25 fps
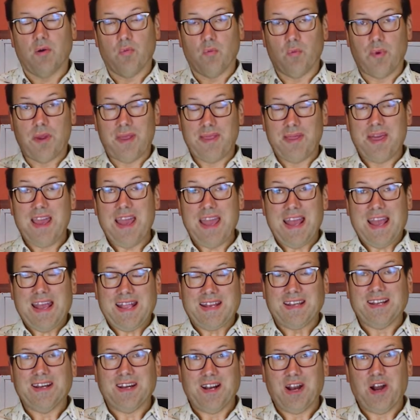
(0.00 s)

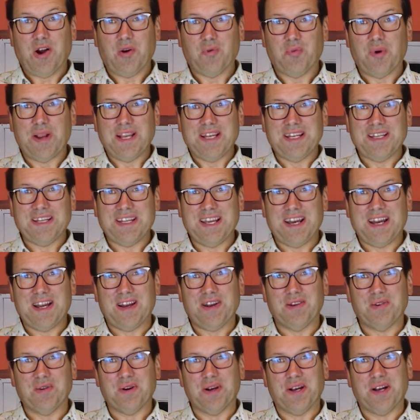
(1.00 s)
within a
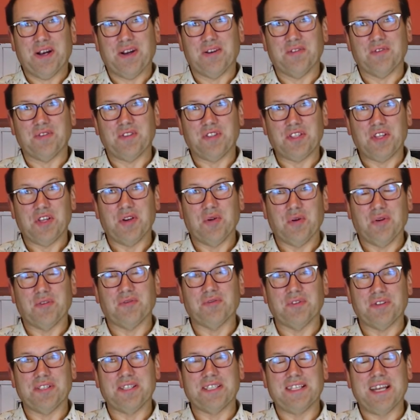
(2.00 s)
window of
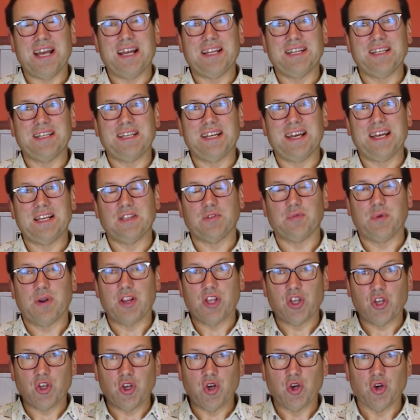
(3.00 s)
210 days where
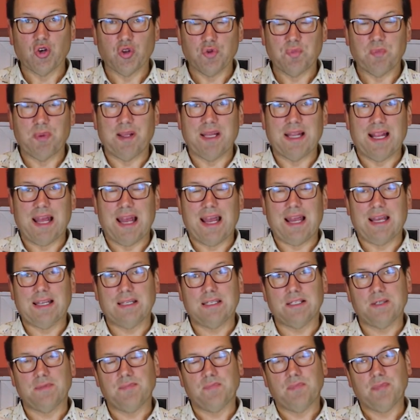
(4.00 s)
it could be
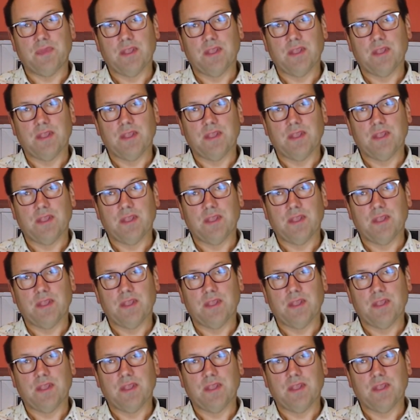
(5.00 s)
let,